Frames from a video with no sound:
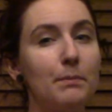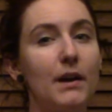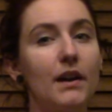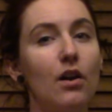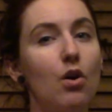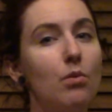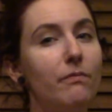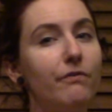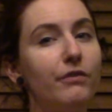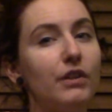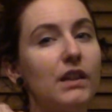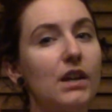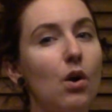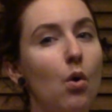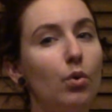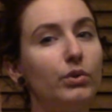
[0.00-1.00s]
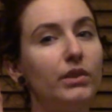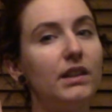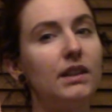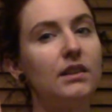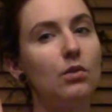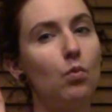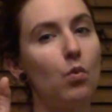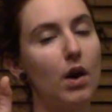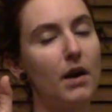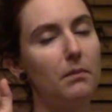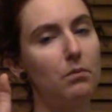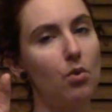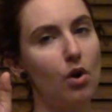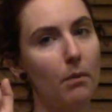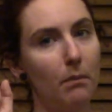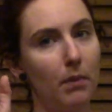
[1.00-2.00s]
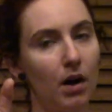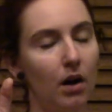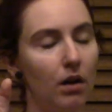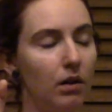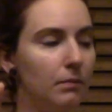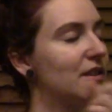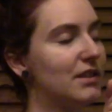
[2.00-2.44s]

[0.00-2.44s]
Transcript: but hopefully only the one more ball.